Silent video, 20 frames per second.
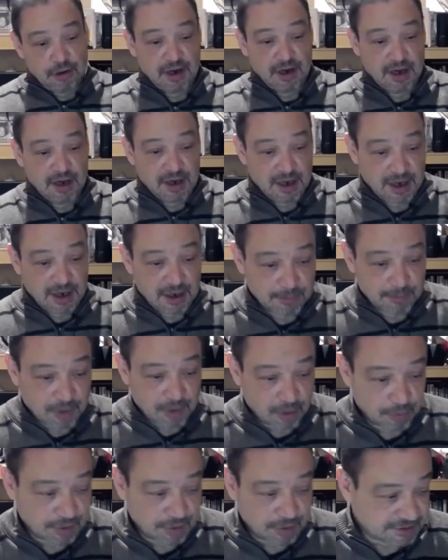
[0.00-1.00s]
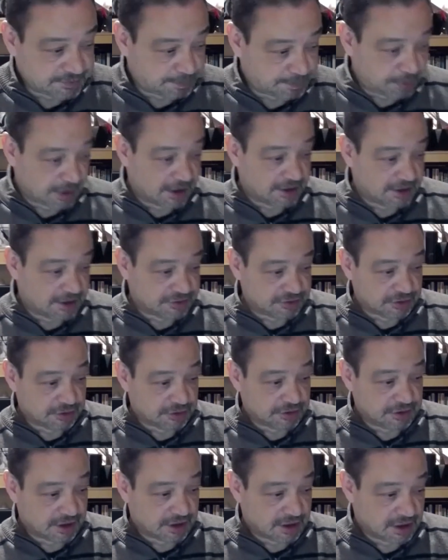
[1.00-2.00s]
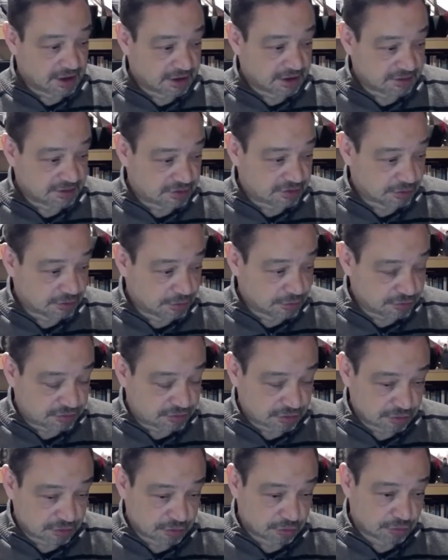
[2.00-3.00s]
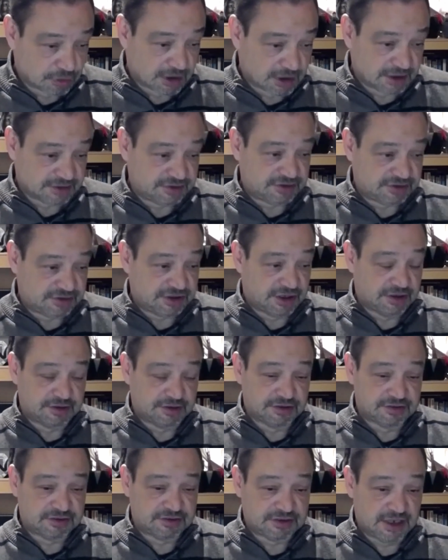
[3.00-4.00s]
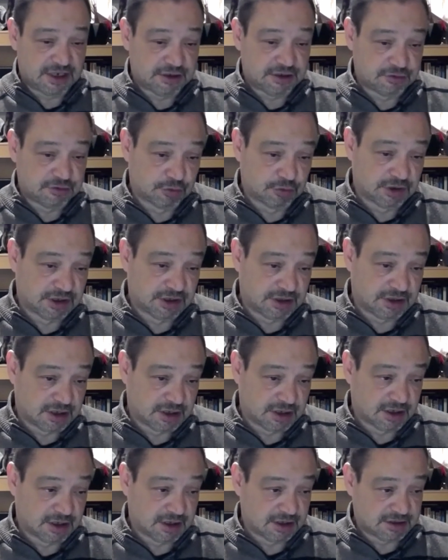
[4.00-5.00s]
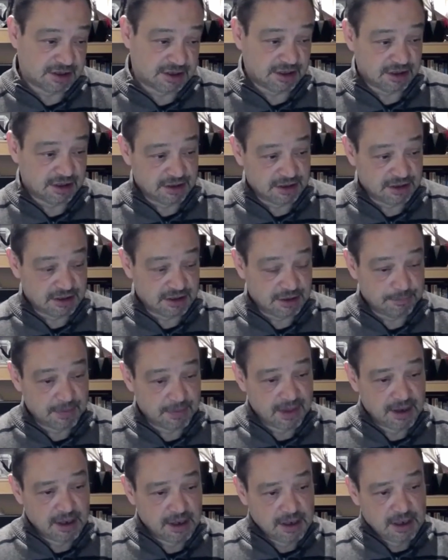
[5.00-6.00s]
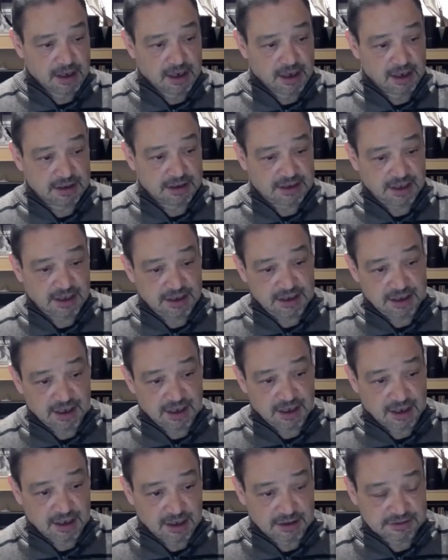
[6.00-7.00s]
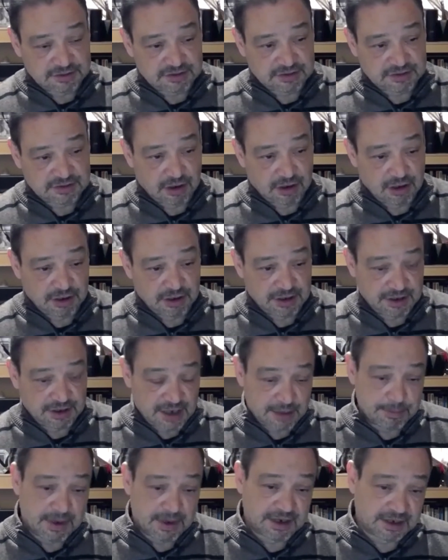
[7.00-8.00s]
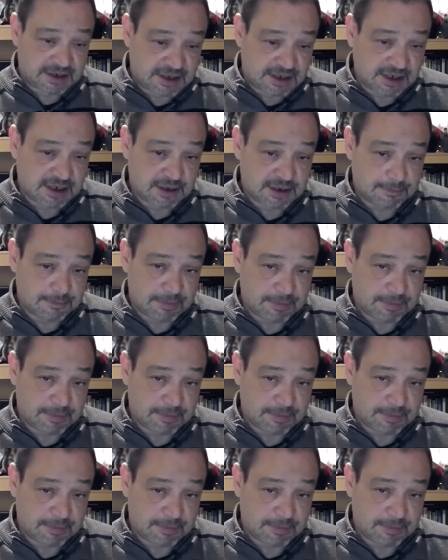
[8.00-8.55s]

I'm always pleasured to share the stage with Akey Ahiem. Akey started, I met Akey